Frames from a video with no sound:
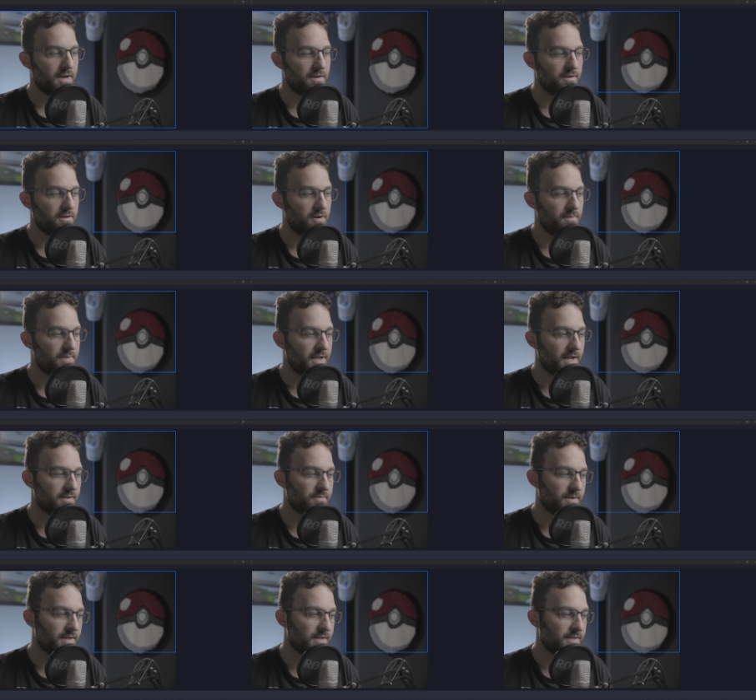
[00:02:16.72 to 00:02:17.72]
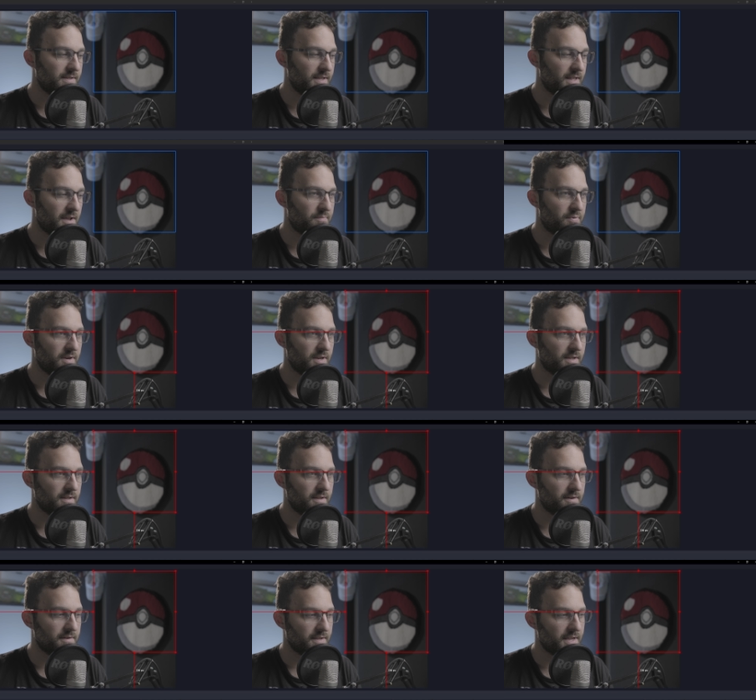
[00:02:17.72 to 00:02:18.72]
to OBS, we can see that pretty
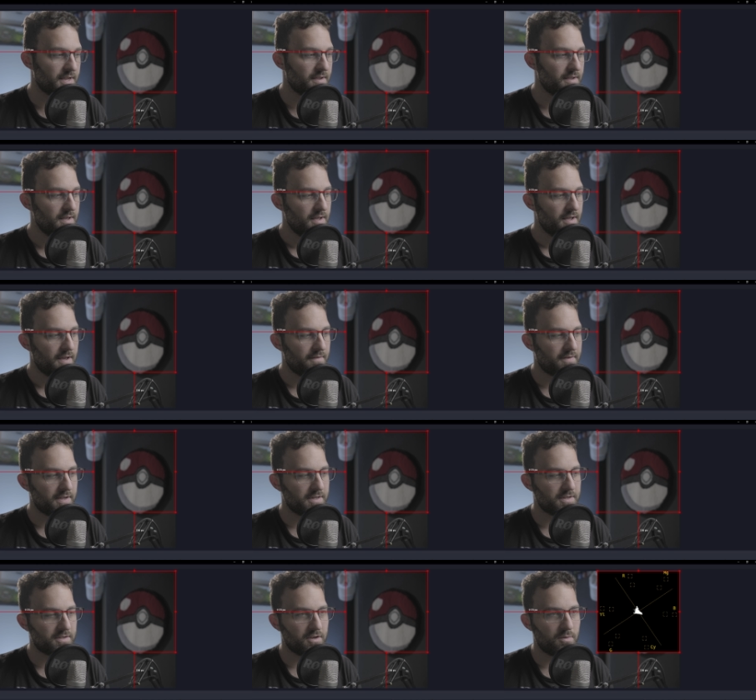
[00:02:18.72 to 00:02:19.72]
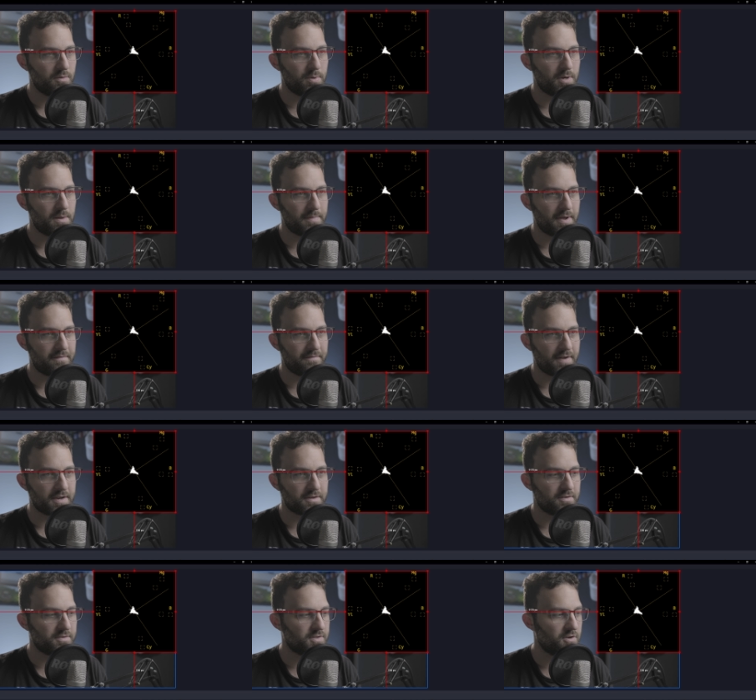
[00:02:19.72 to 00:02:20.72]
clearly. If I just open up my
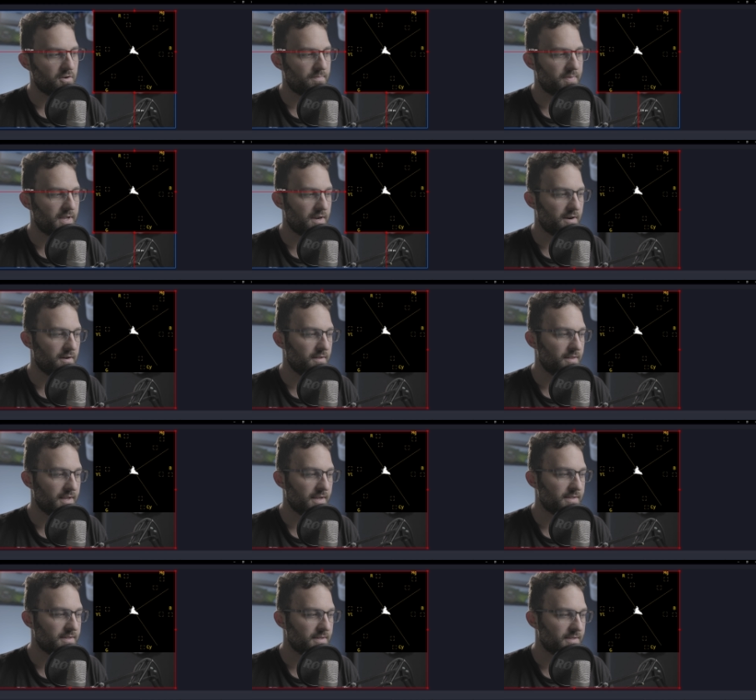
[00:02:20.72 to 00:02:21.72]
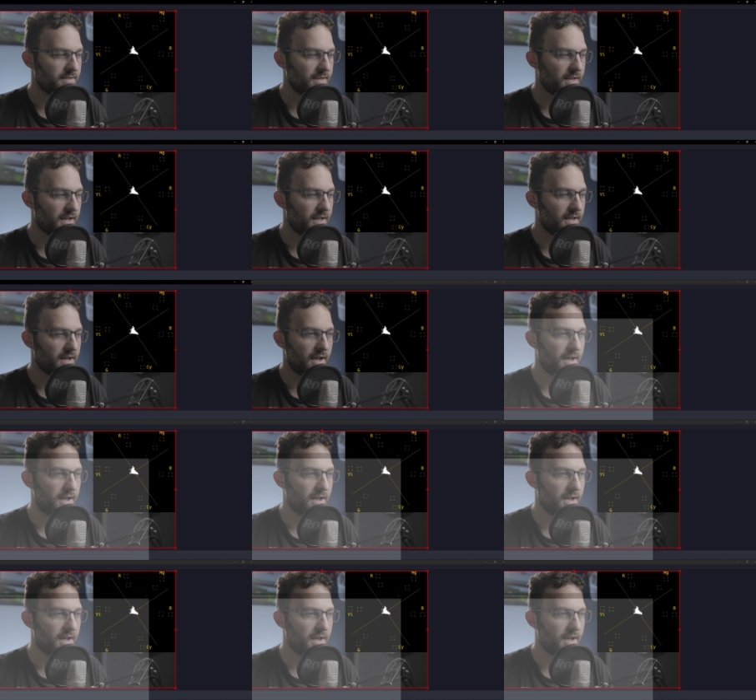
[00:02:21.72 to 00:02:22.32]
vector scope here and let's just say I